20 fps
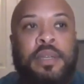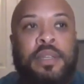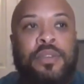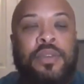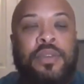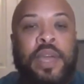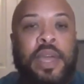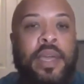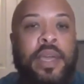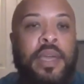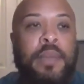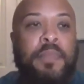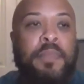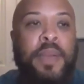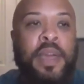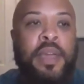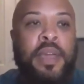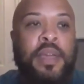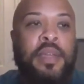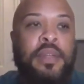you can't get
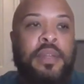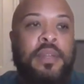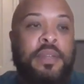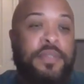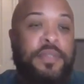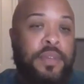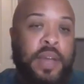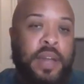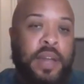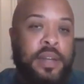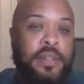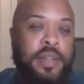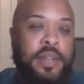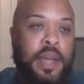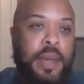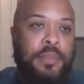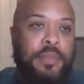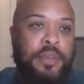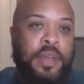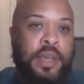paid if you got a
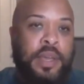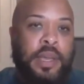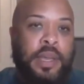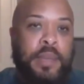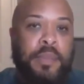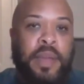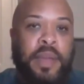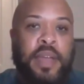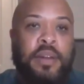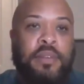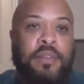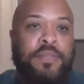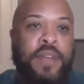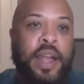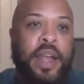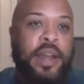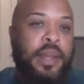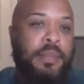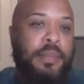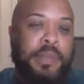job. You can't get paid on
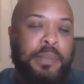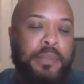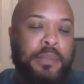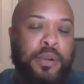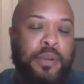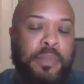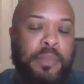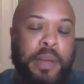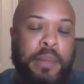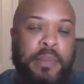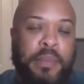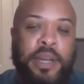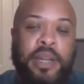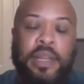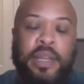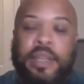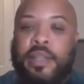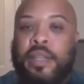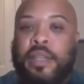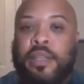Friday and be broke by
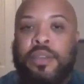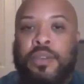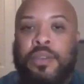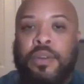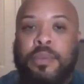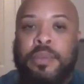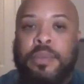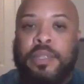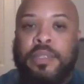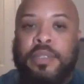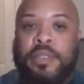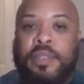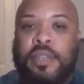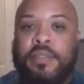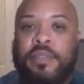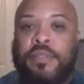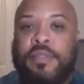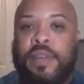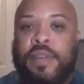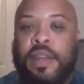Monday and think you're gonna be
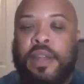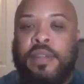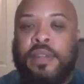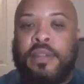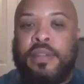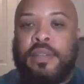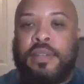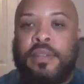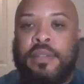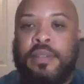successful financially.